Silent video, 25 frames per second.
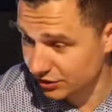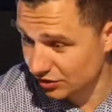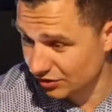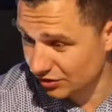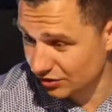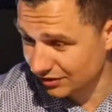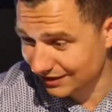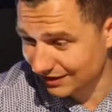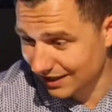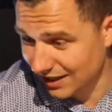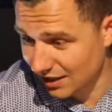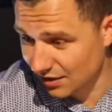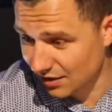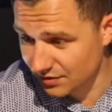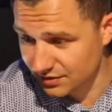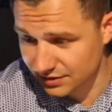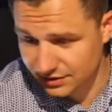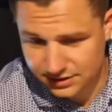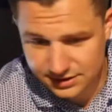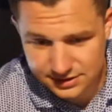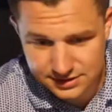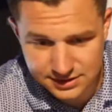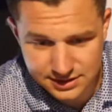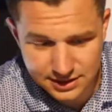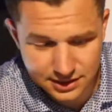and you're
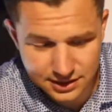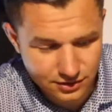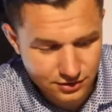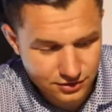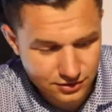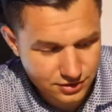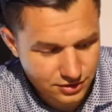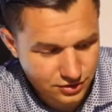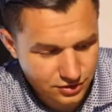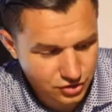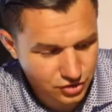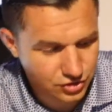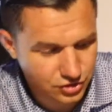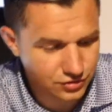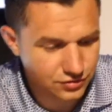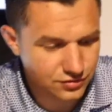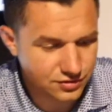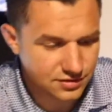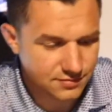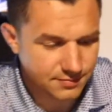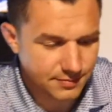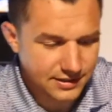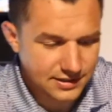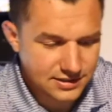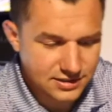allowing the seller to
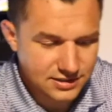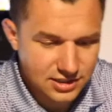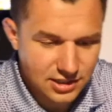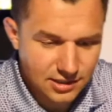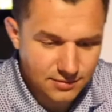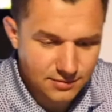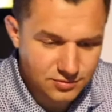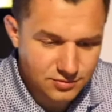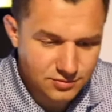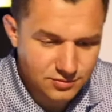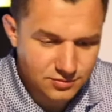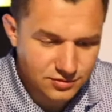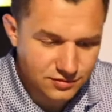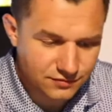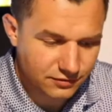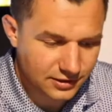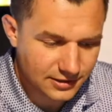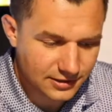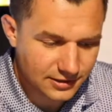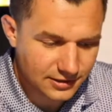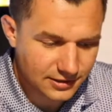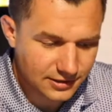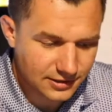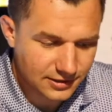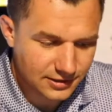choose the best option
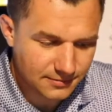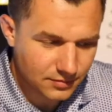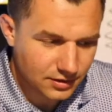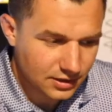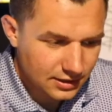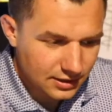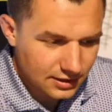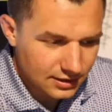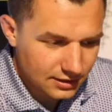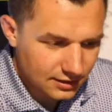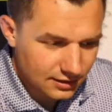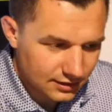for them,